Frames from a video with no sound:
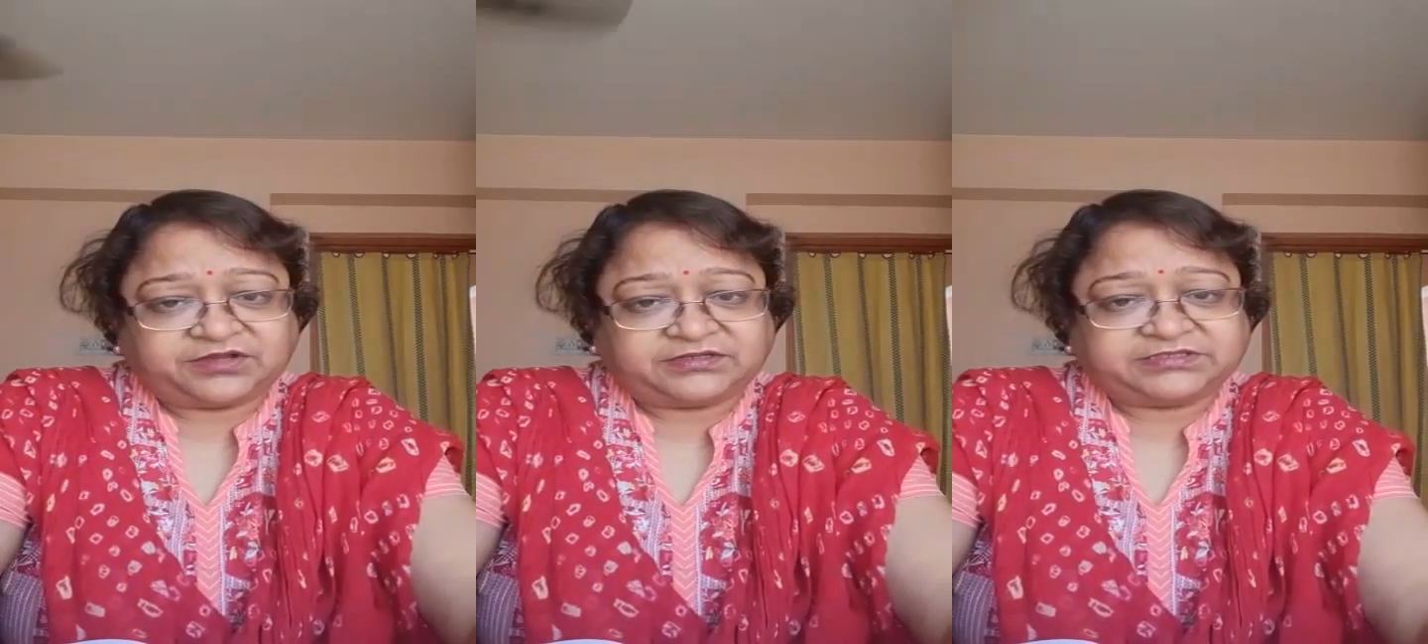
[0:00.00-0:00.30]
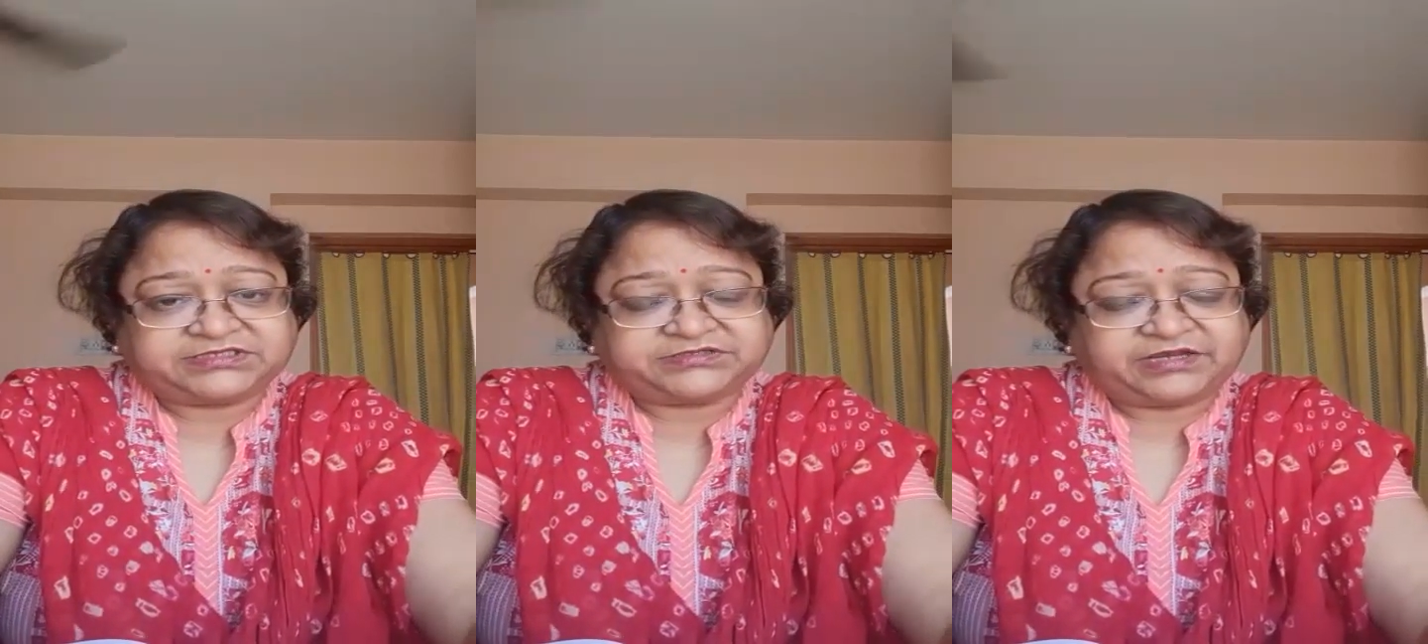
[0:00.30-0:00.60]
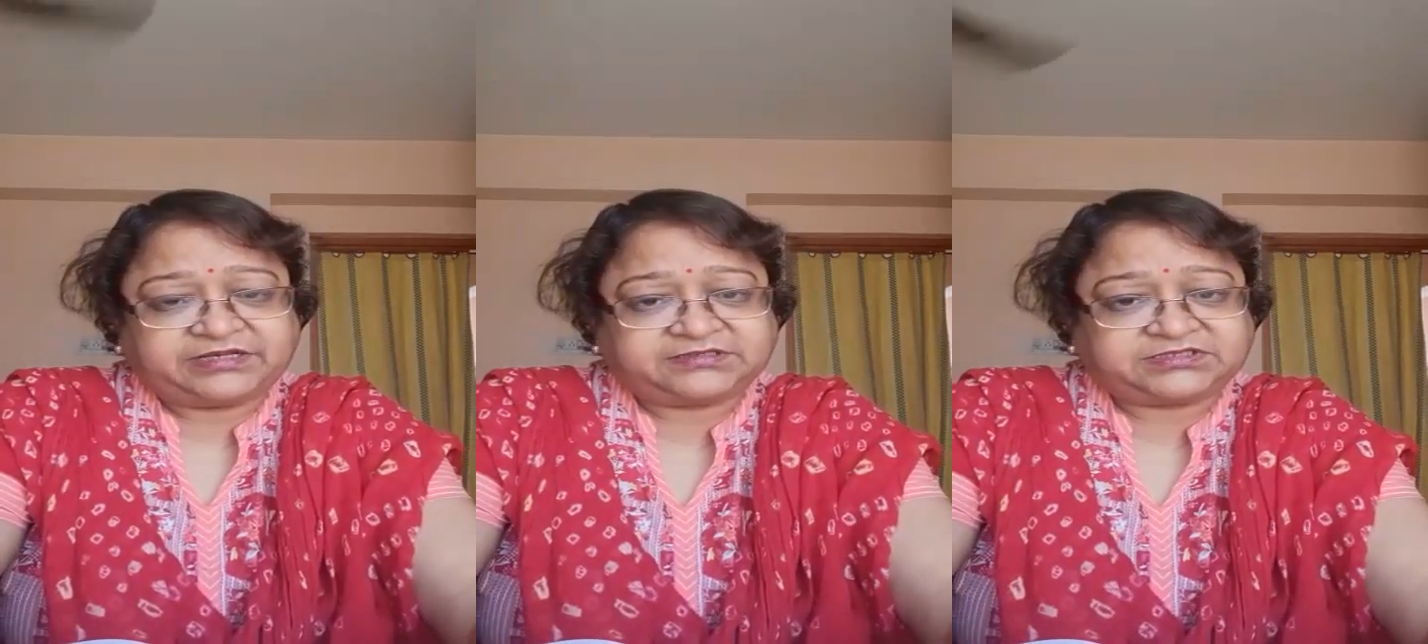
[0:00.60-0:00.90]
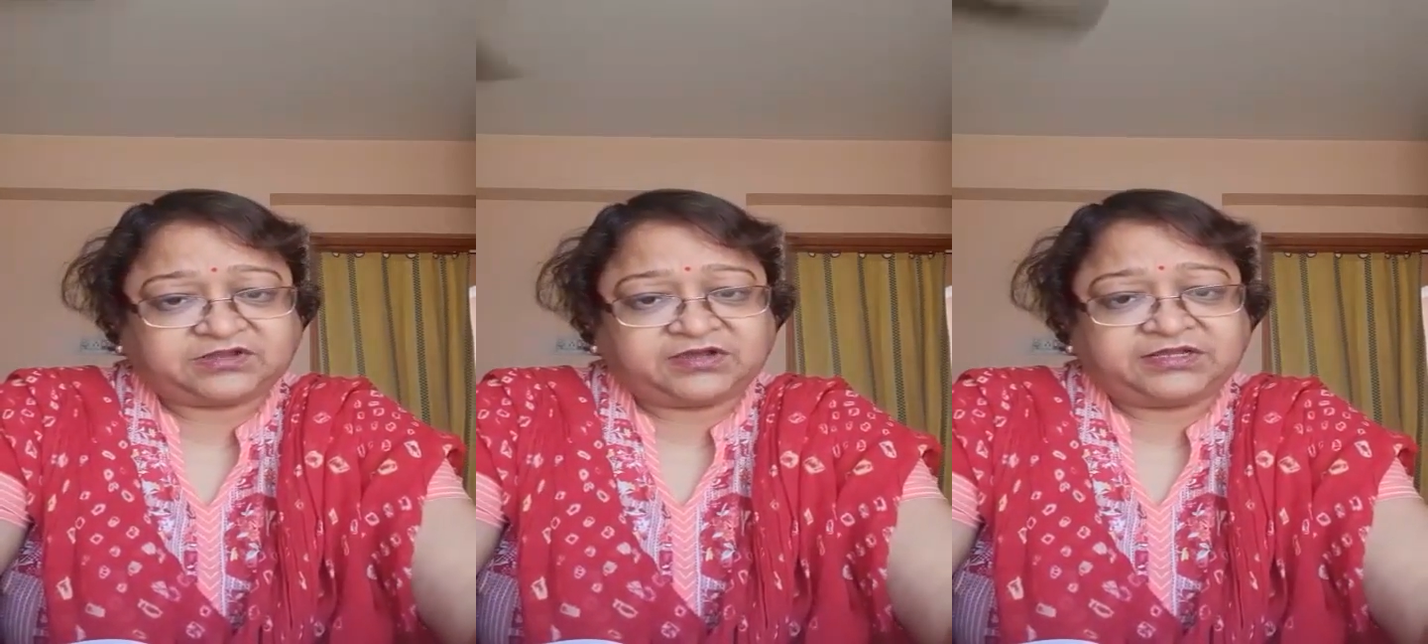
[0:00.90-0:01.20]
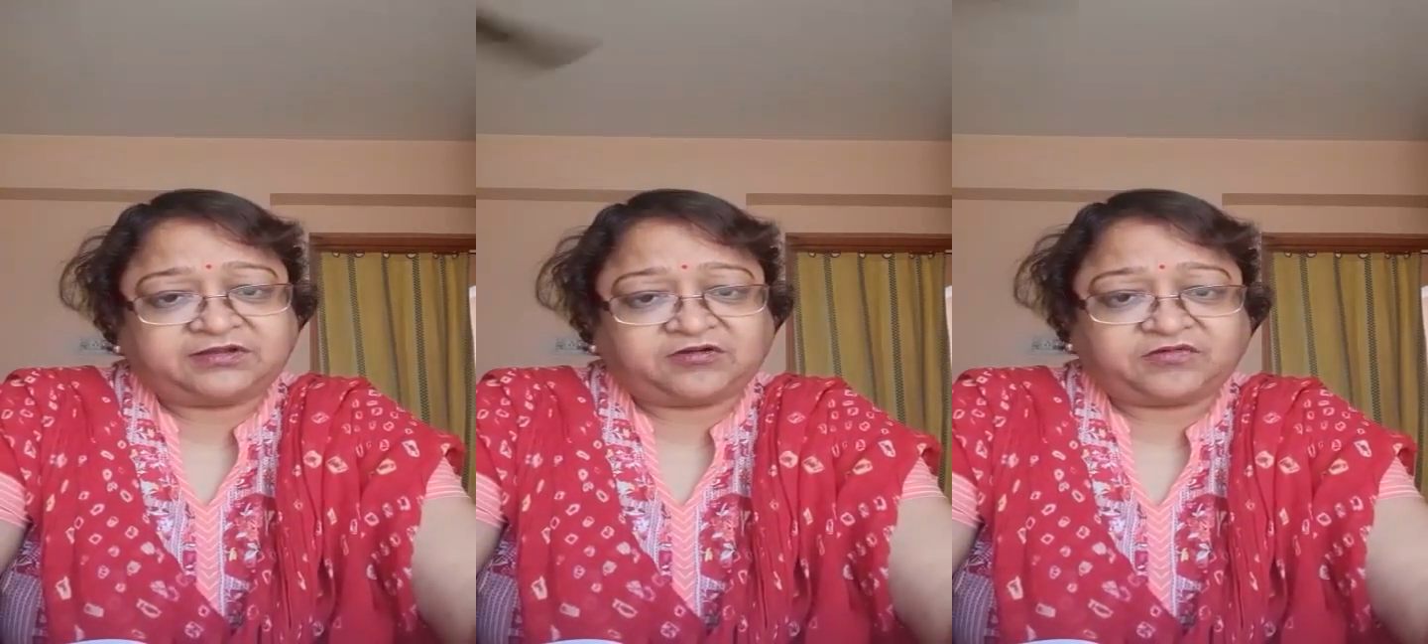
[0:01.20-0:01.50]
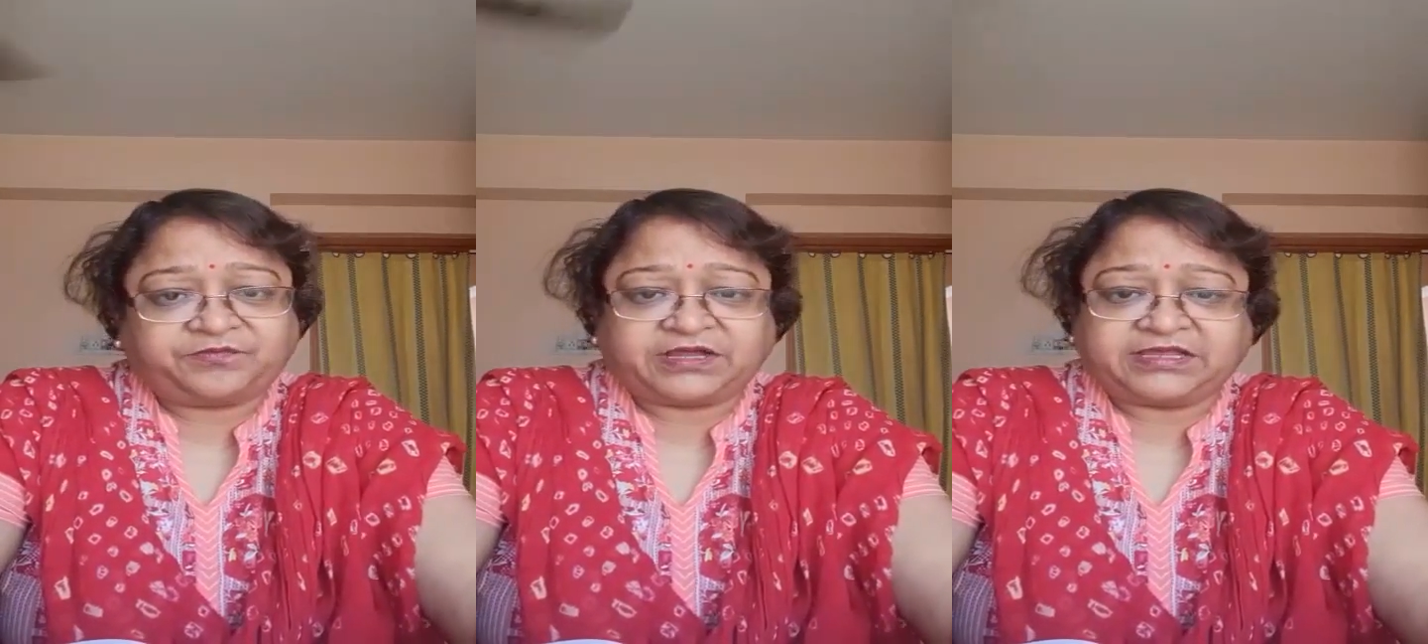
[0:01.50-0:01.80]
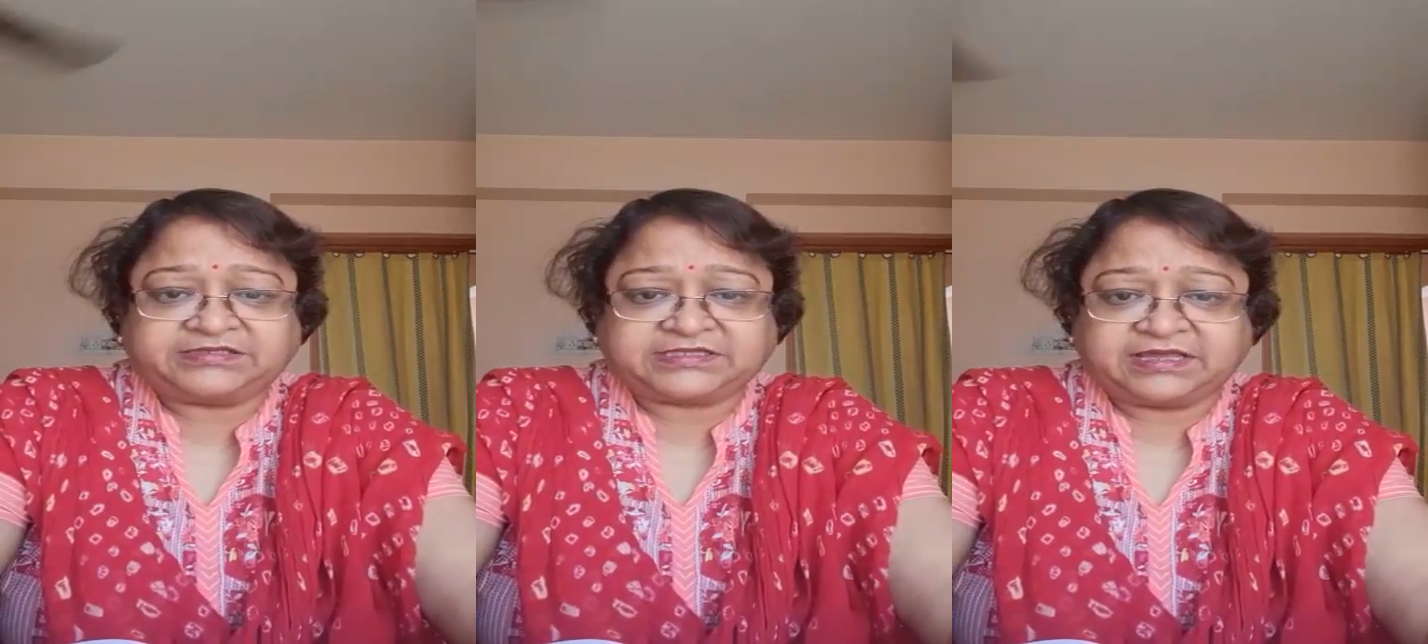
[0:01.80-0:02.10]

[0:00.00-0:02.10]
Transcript: entire Jharkhand also.